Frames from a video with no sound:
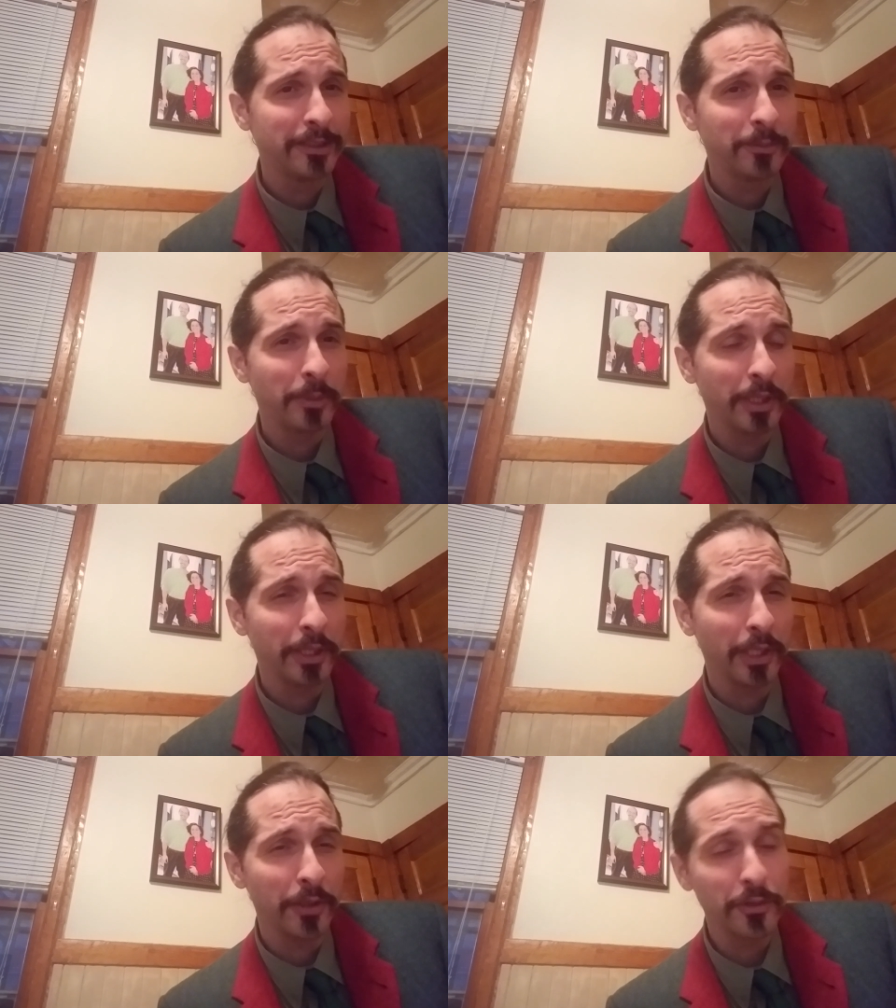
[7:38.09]
But, you
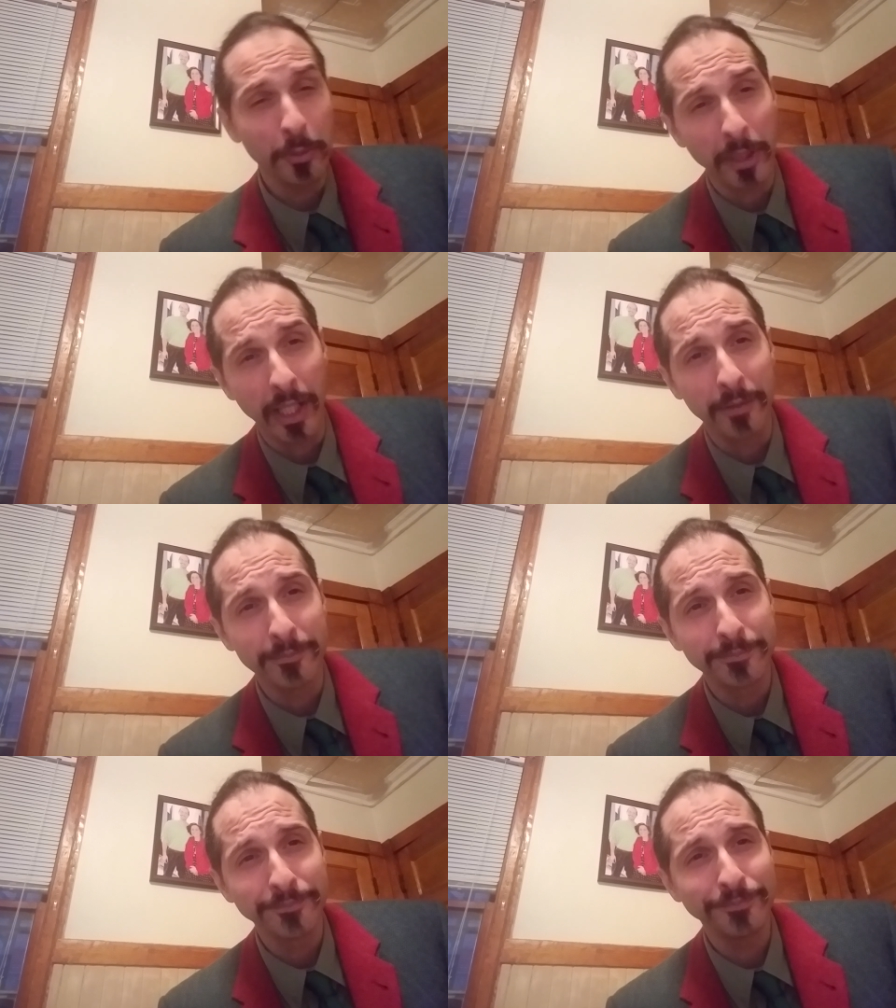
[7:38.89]
know, it's too bad.
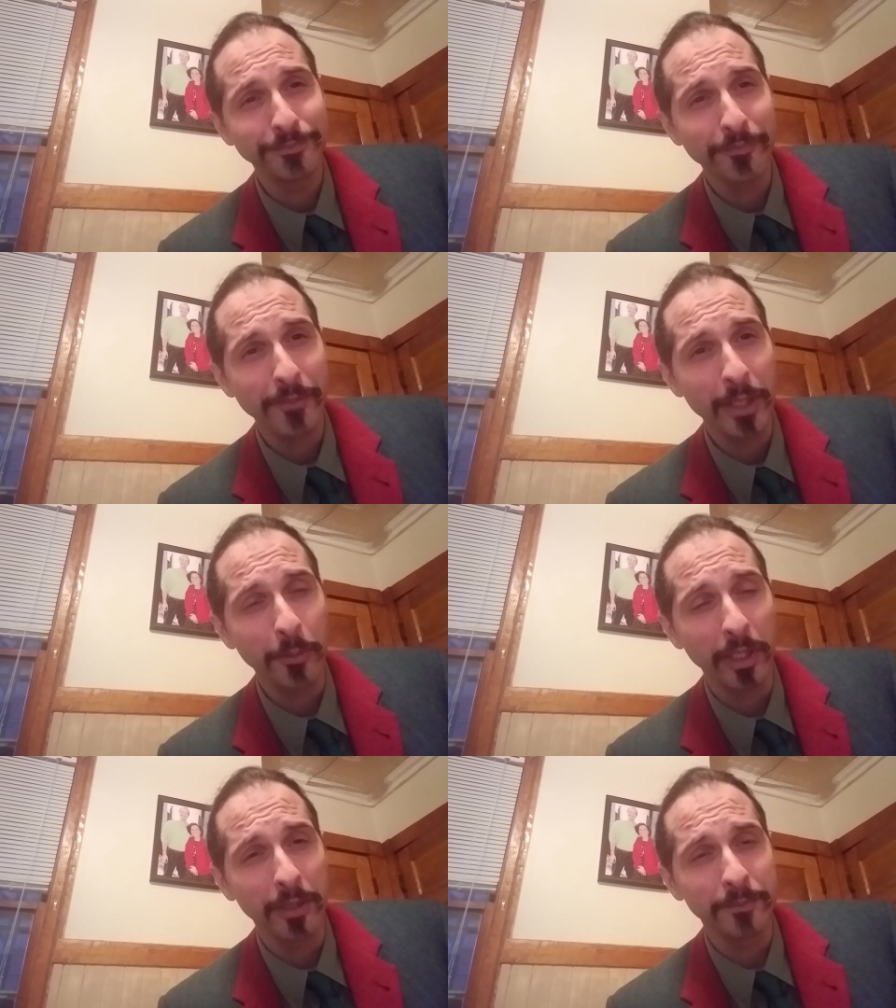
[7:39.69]

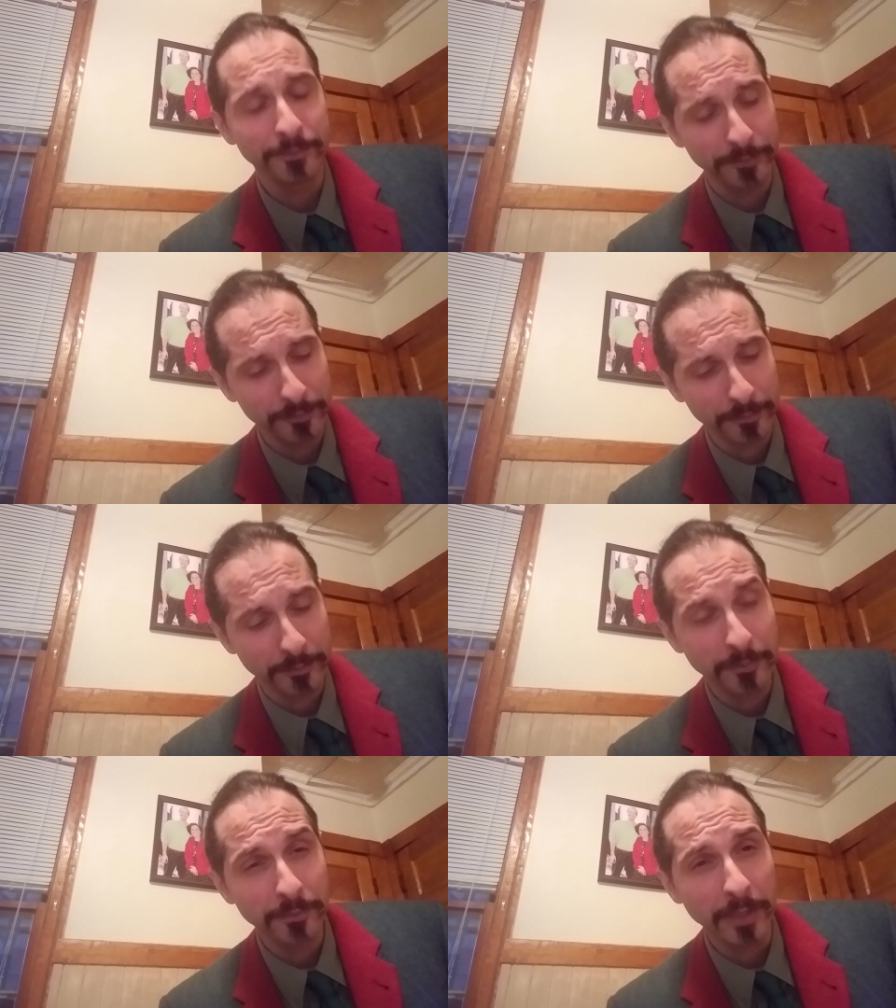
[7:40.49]
Well,
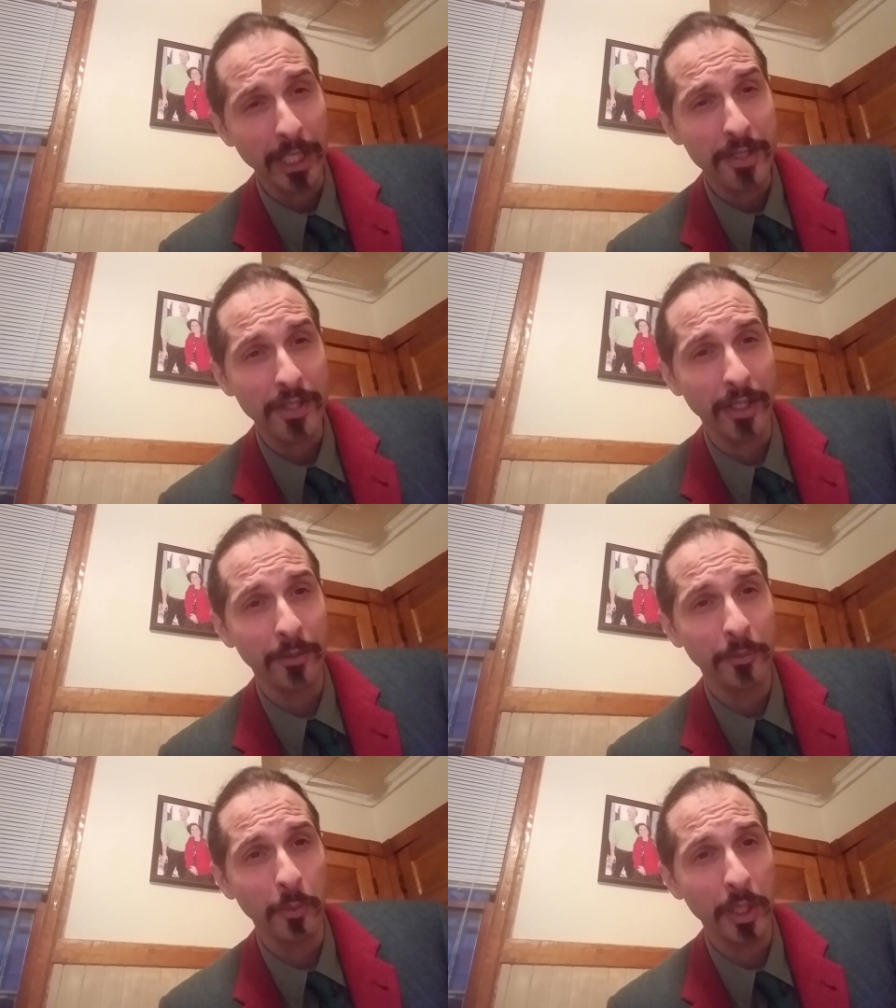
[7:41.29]
like I said,
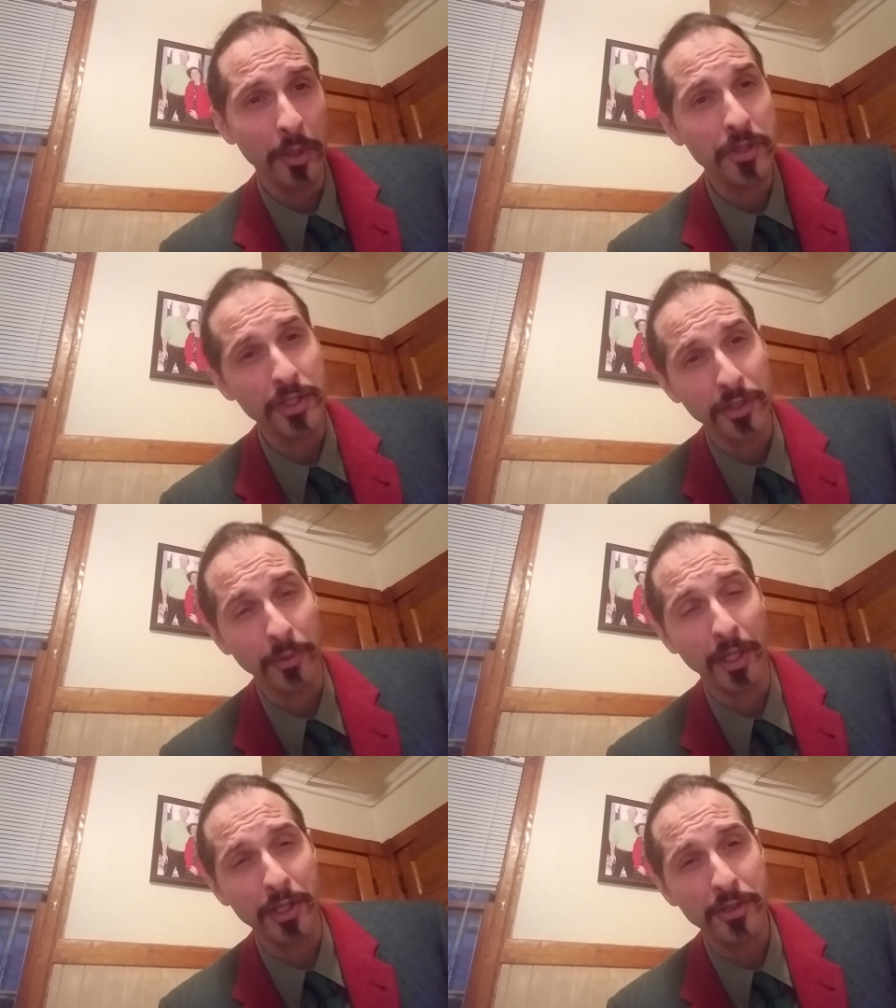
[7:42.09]
Wayne Gretzky's the
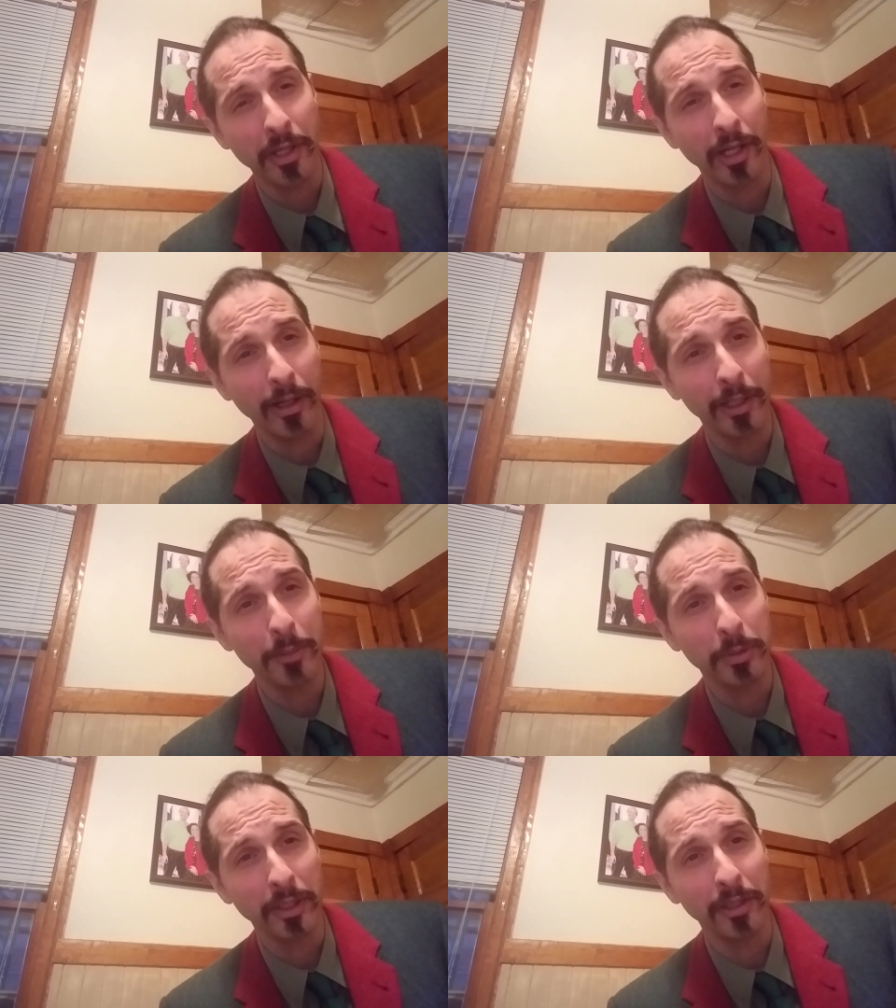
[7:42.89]
greatest uh, hockey
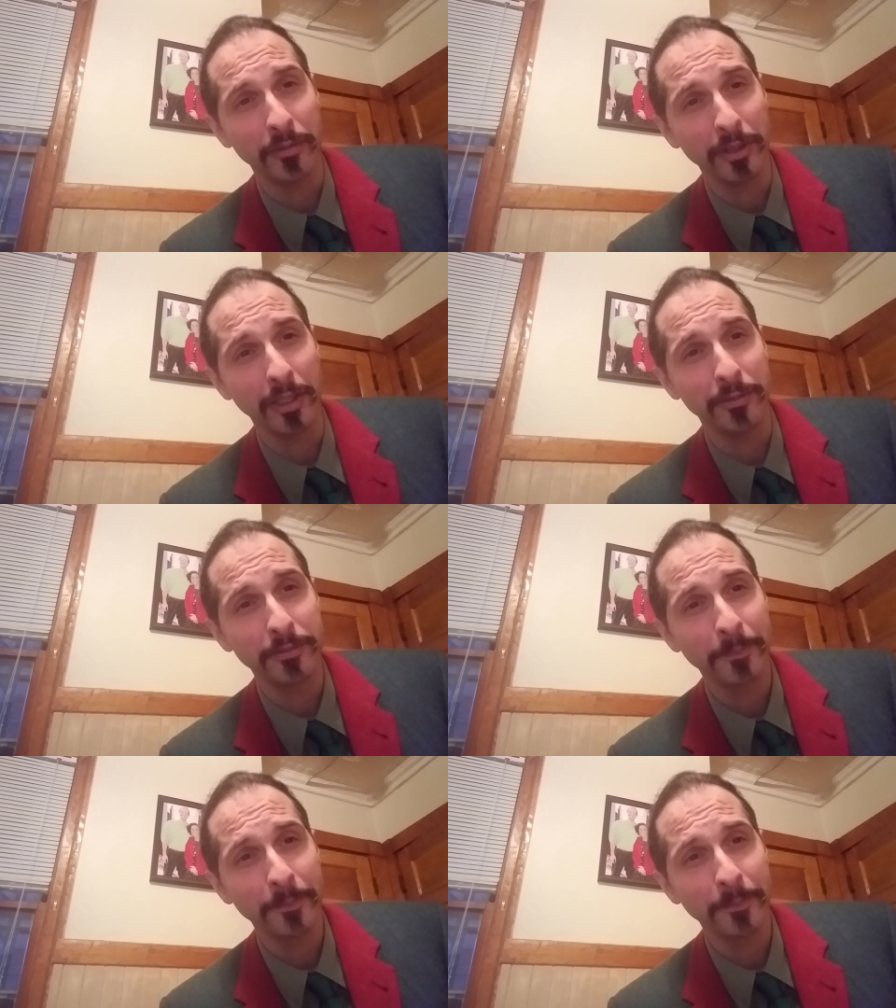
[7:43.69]
player ever live.